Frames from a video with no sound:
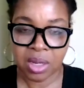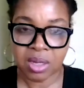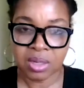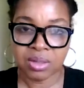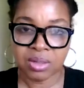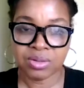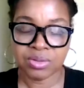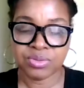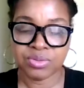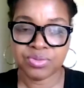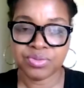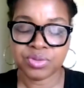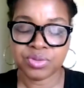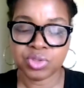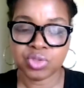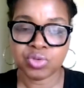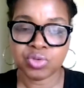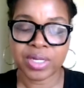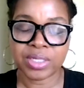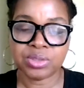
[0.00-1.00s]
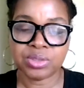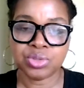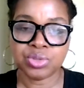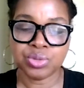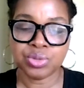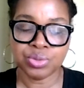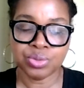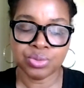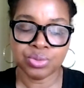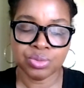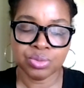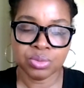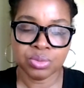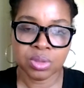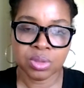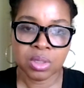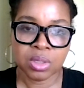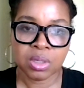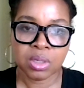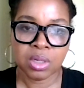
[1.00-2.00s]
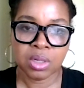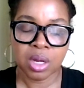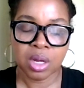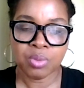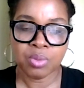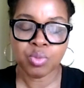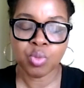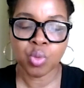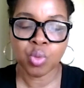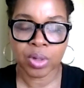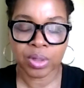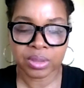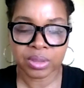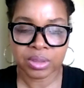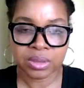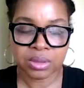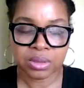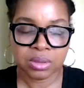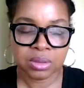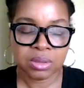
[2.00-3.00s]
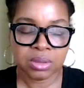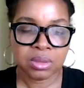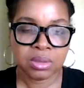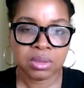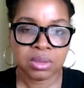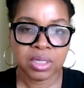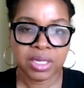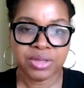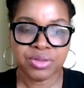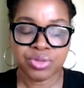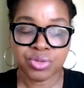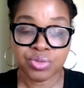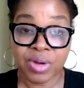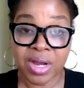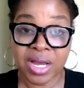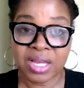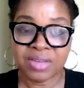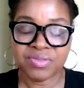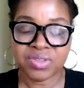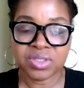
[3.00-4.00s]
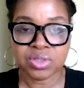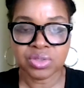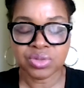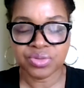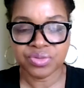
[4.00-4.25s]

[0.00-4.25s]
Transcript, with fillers: of trying to um, work and thrive and